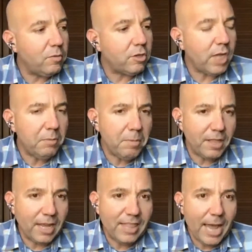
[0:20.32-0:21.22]
tell me about
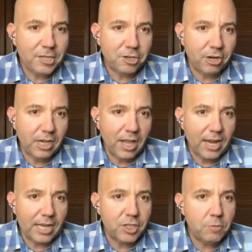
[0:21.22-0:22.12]
like that journey,
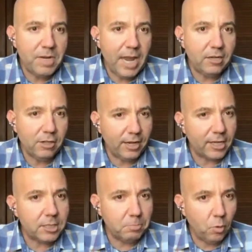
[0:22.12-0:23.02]
like as you began to like
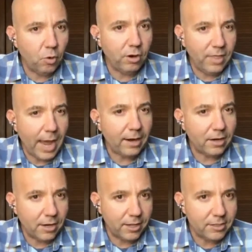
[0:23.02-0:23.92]
explore that
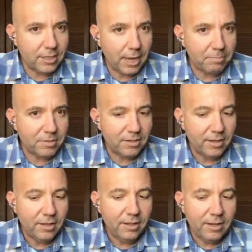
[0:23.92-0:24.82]
concept.
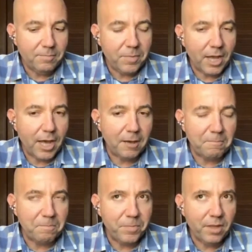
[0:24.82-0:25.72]

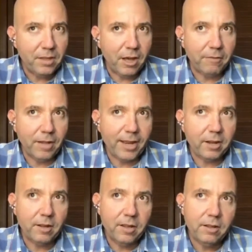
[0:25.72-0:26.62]
Of like,
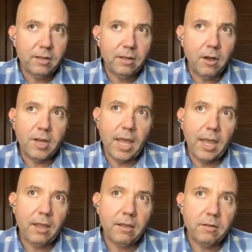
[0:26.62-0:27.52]

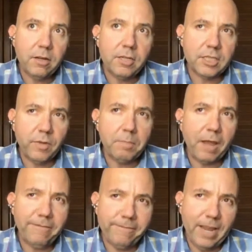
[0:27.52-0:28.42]
okay, justified by
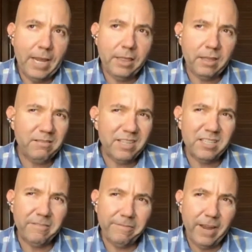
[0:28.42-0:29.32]
faith, and is
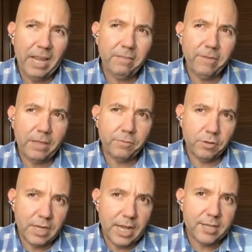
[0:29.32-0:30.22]
it faith,
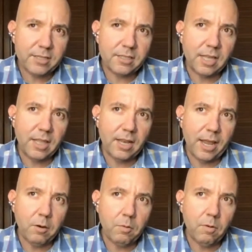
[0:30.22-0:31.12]
faithfulness, and then
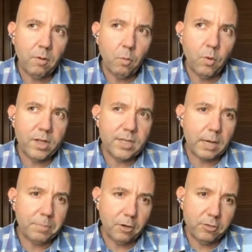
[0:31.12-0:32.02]
like, what is that
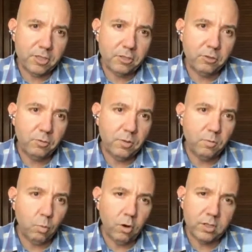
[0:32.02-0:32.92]
opposed to
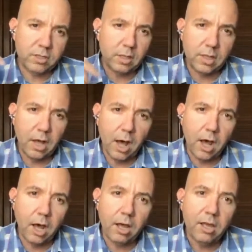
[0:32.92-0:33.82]
works of the law?